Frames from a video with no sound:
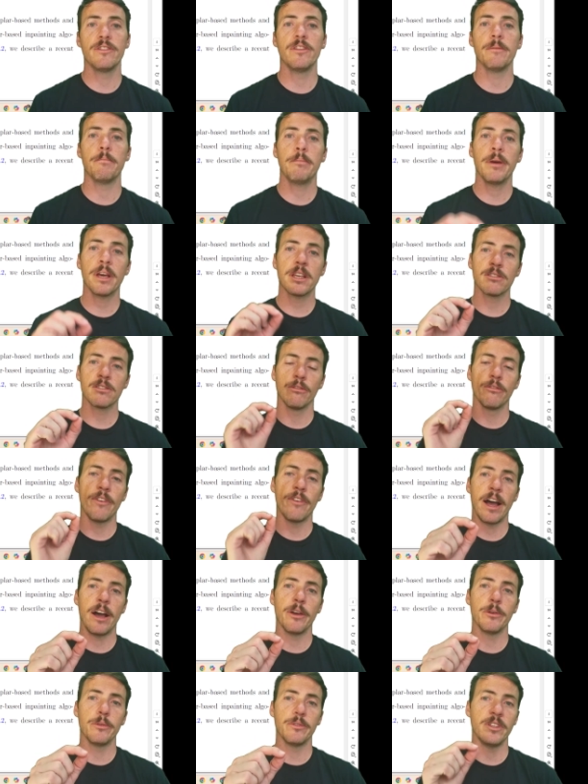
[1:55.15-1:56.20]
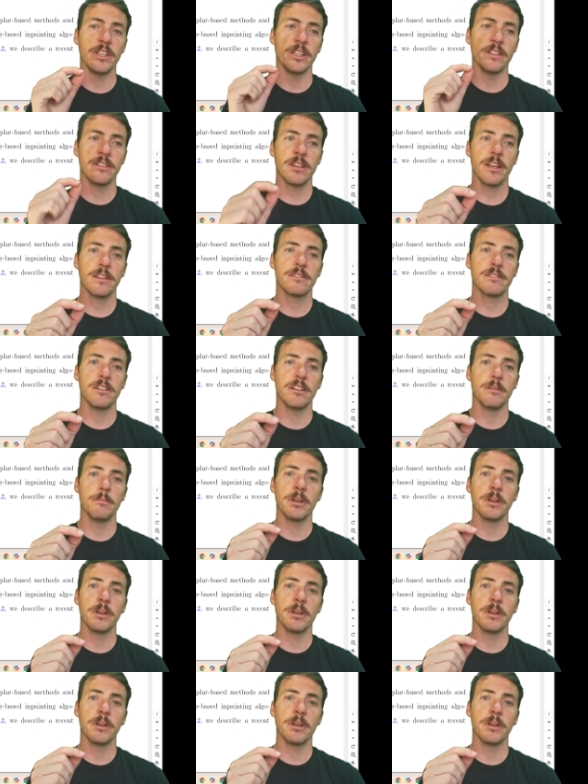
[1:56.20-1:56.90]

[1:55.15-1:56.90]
the pixel values the intensity,